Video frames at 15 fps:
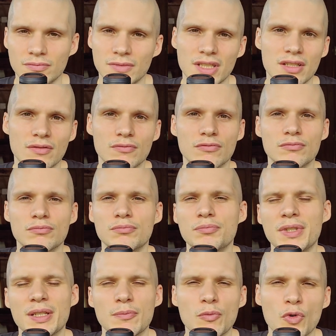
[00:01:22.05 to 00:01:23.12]
It's a
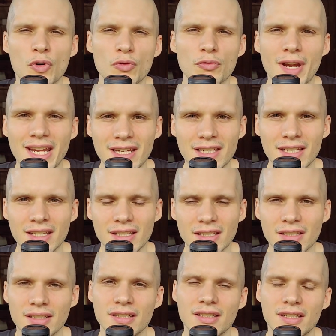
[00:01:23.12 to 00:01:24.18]
bit more
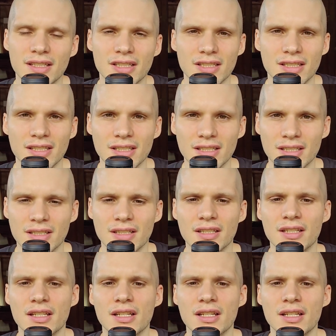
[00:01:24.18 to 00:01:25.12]
rainy this season.